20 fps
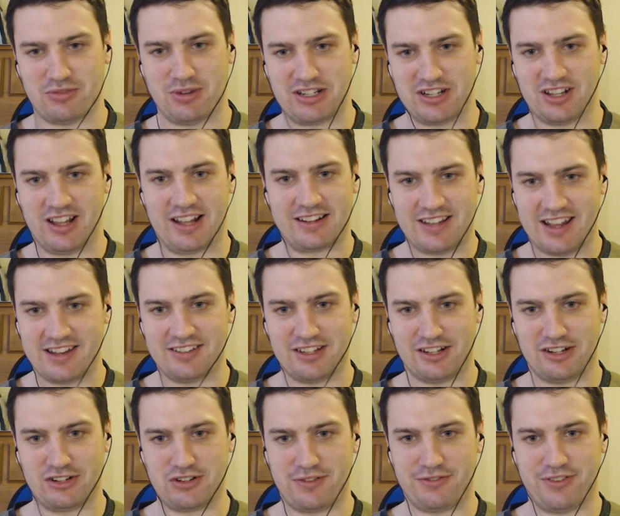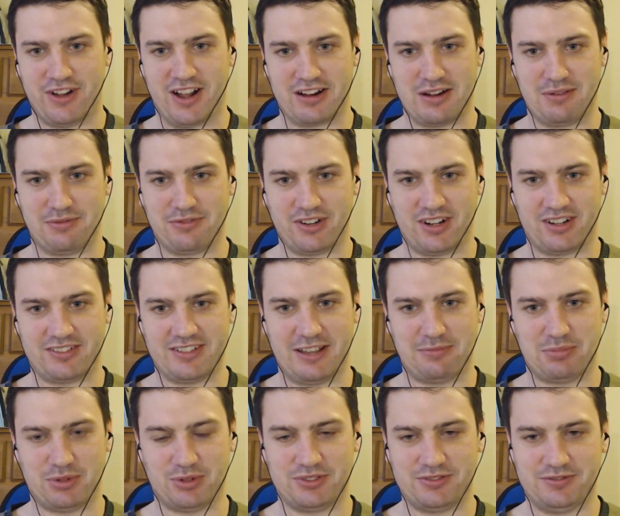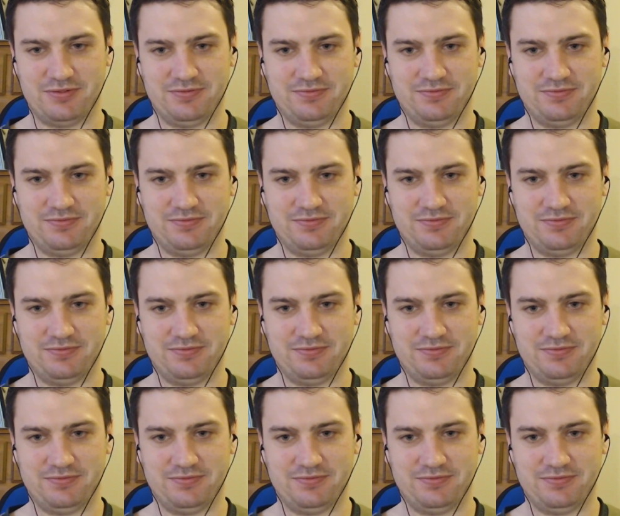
when you're like testing a new firearm, for example?